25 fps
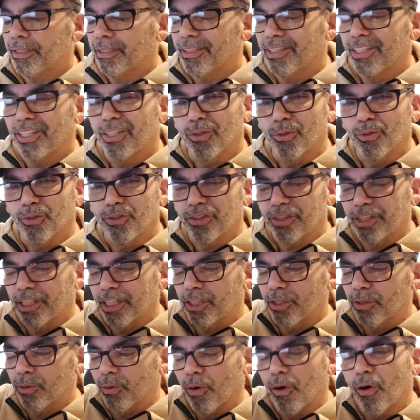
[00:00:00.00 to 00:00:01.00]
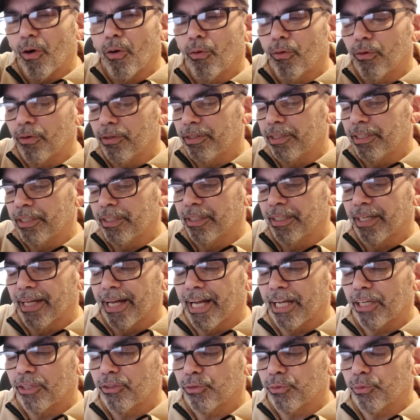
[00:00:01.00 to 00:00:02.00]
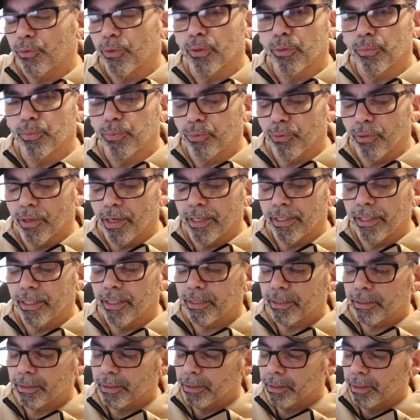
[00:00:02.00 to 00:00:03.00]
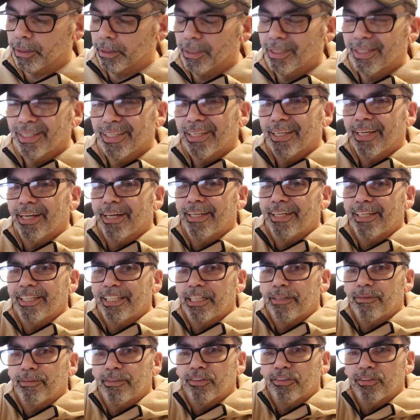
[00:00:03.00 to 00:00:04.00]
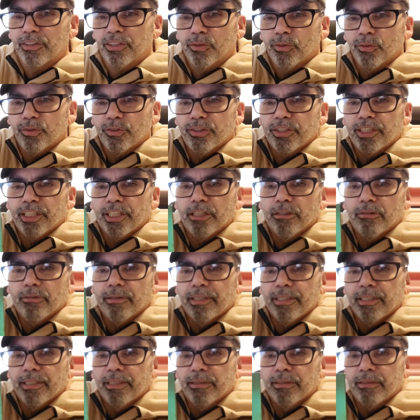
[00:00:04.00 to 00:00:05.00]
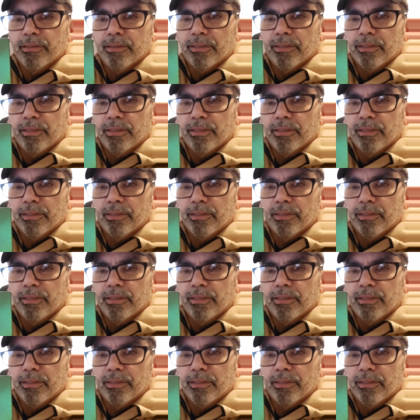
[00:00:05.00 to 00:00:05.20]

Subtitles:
little sticker on the actual product. And they gave you this little sticker right here.